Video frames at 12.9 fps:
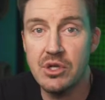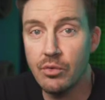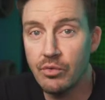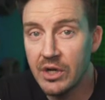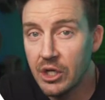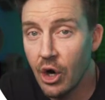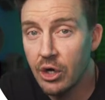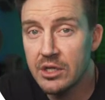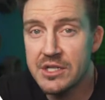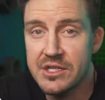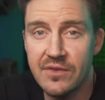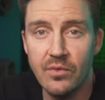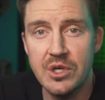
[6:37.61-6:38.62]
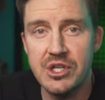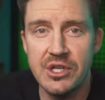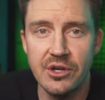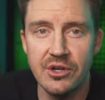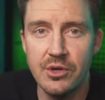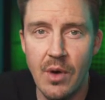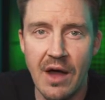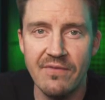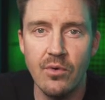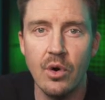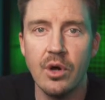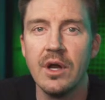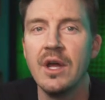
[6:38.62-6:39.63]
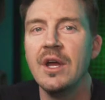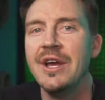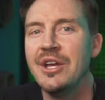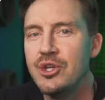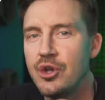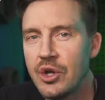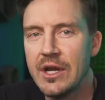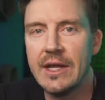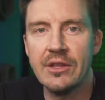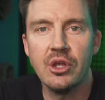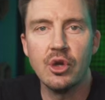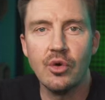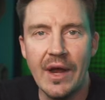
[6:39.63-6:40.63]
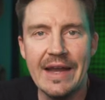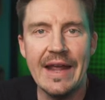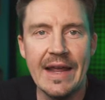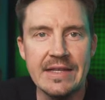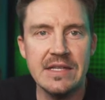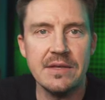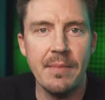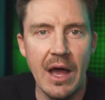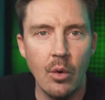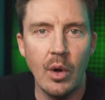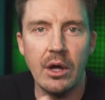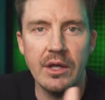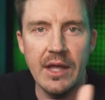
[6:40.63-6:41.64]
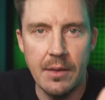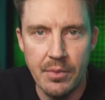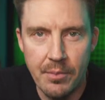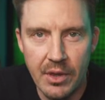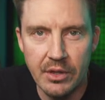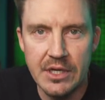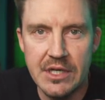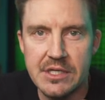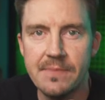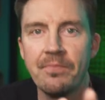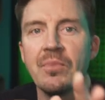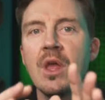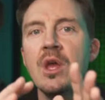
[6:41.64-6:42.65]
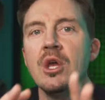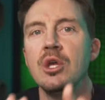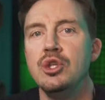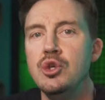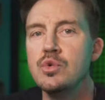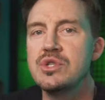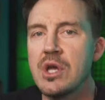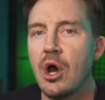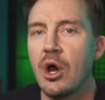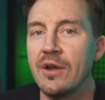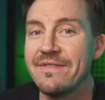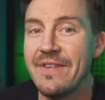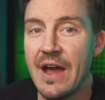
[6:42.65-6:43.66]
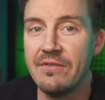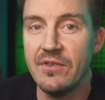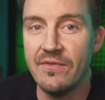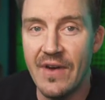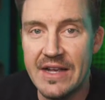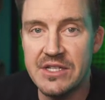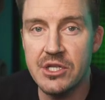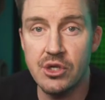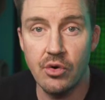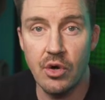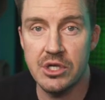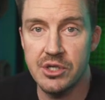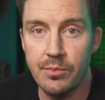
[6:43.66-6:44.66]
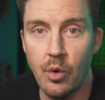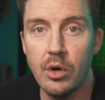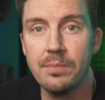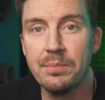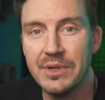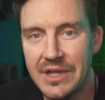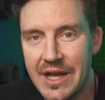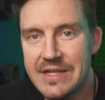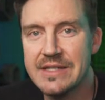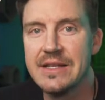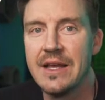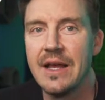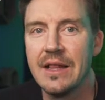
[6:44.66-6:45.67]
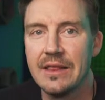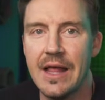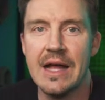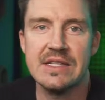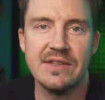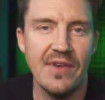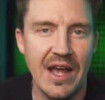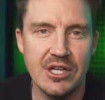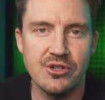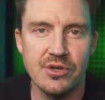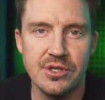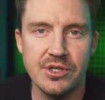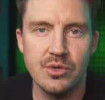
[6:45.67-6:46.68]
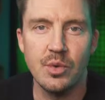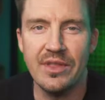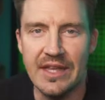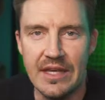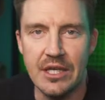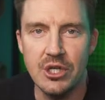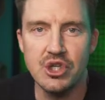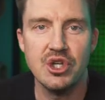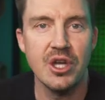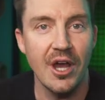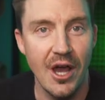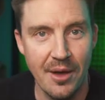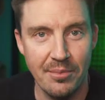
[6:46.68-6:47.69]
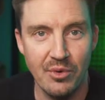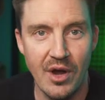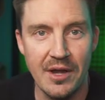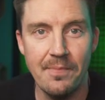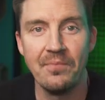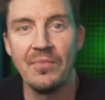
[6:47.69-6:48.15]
So regardless of which tier you opt for, you're gonna get the great anti-malware capabilities. Use on five devices across the board, plus lots of extras with each upgrade.